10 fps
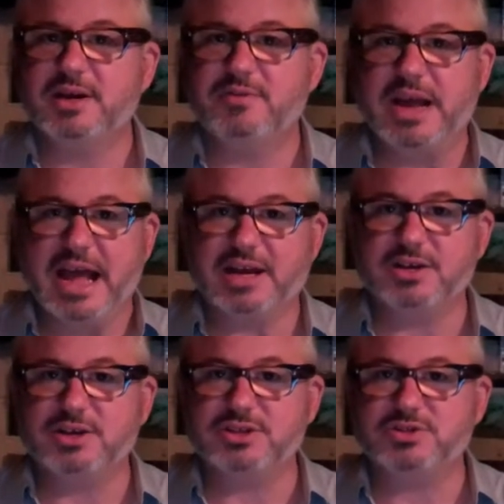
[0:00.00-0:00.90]

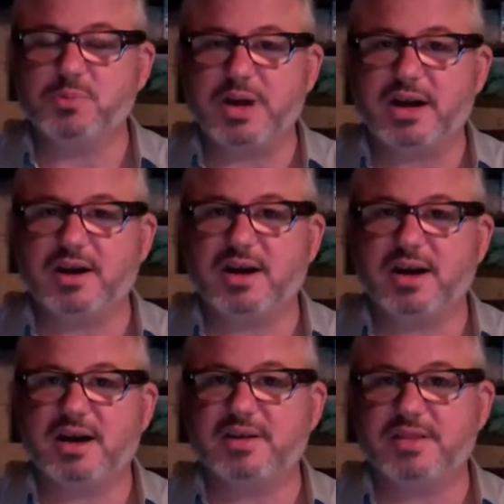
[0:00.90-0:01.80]
reactors, where
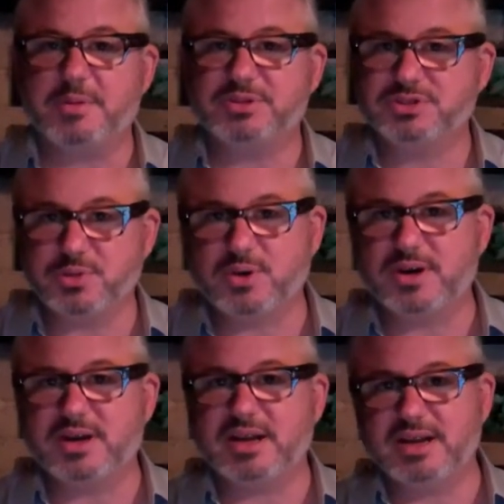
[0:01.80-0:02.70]
they were
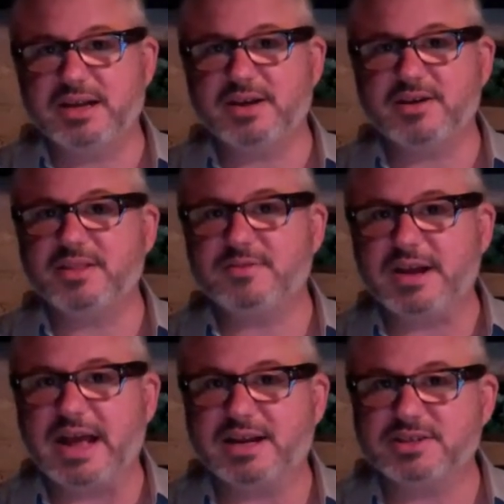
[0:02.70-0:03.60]
stored near the
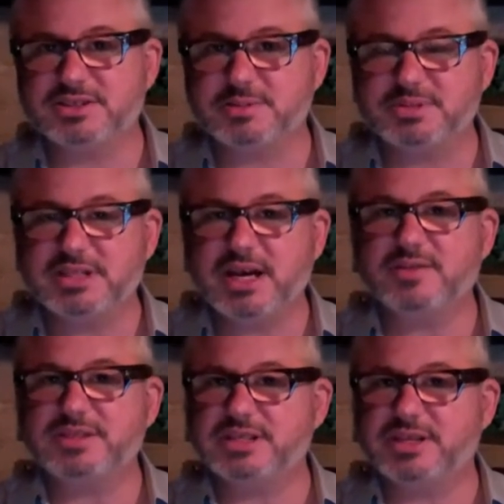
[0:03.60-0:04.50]
reactors
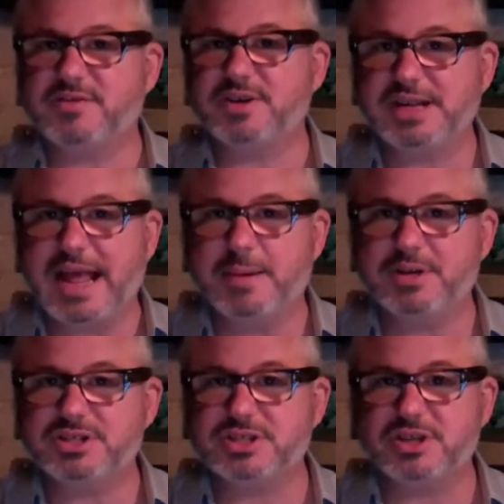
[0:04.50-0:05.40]
themselves. They suffered
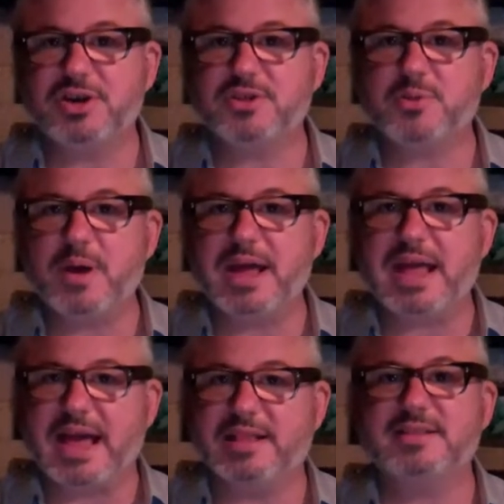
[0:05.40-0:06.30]
damage in the
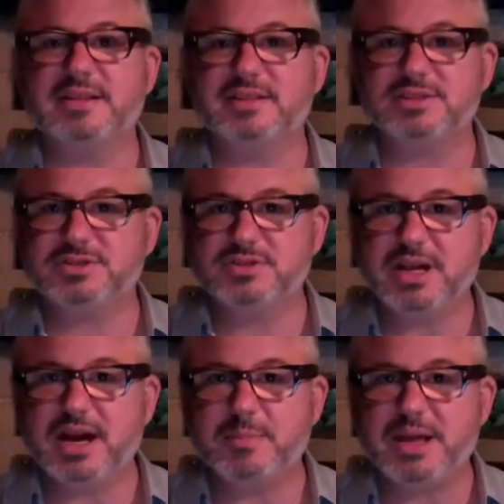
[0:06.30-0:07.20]
earthquake and in the
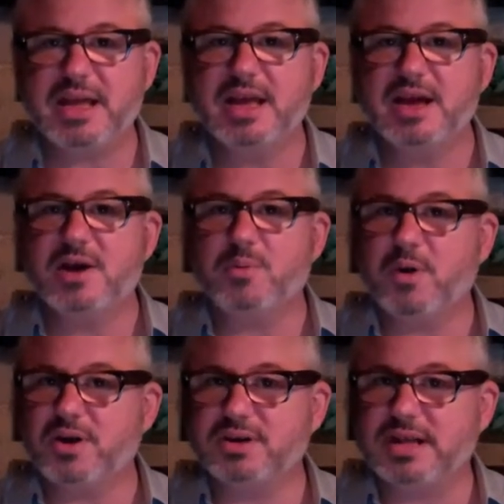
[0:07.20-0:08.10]
tsunami.
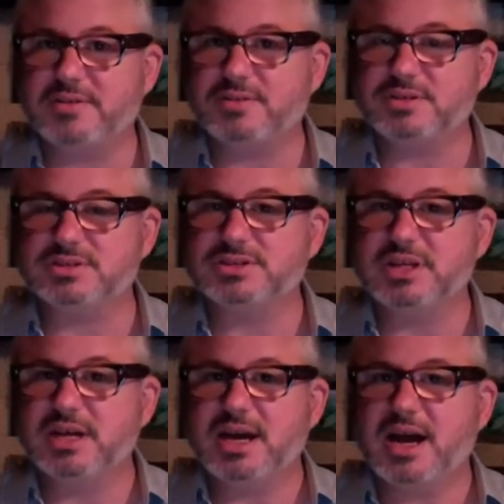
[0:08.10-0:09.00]
Water levels
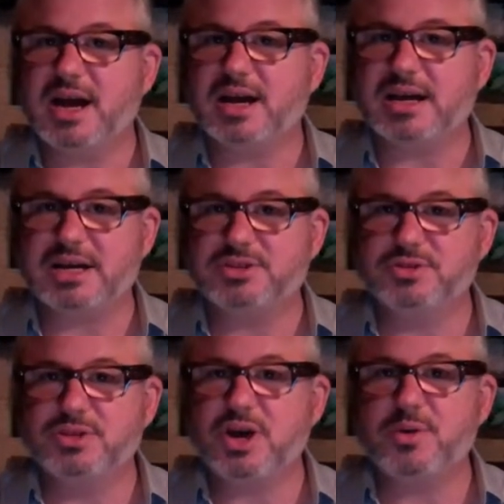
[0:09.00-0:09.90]
got
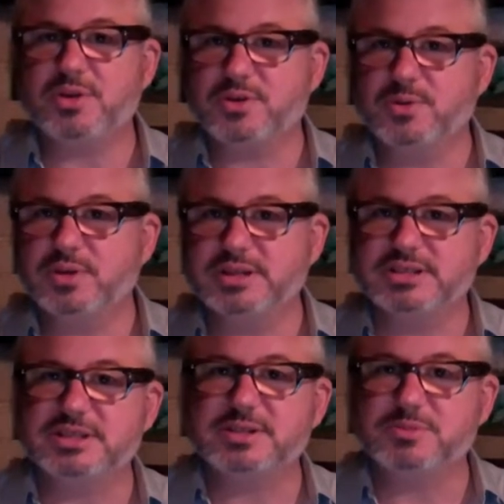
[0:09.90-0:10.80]
too low, or the cooling
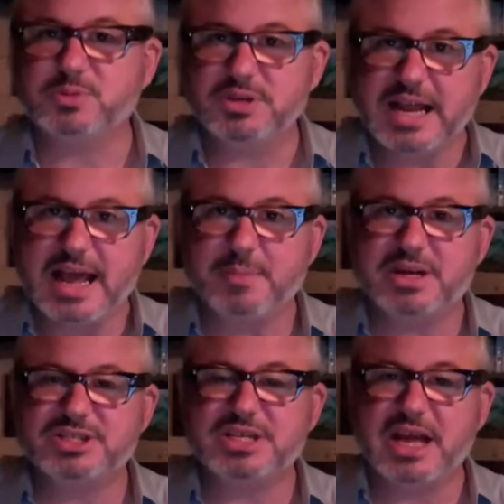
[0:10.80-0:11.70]
systems were
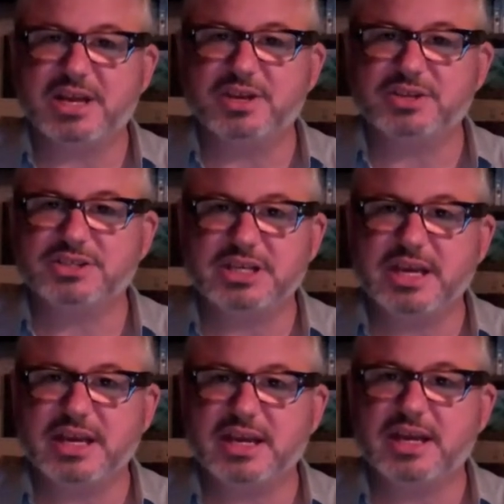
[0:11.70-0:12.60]
damaged, and you're
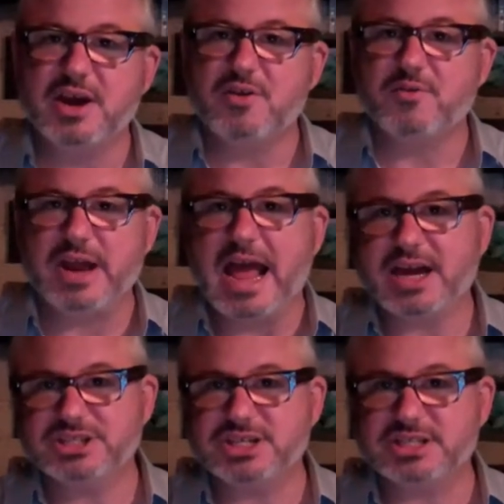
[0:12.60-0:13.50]
seeing
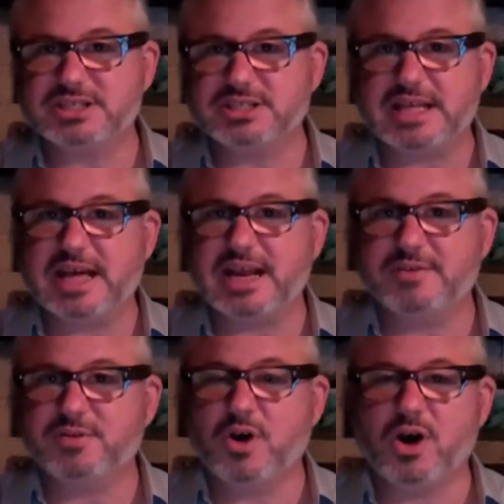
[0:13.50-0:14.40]
reactions that
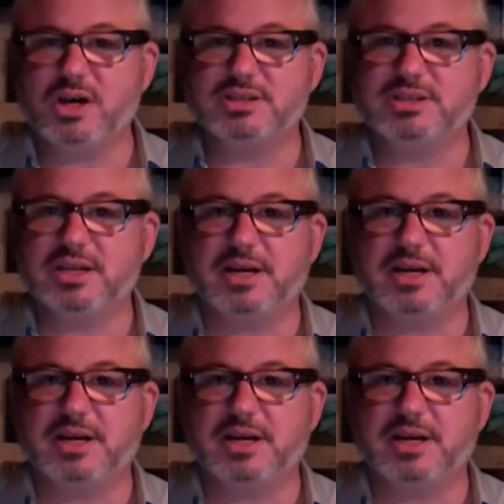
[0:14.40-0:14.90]
have caused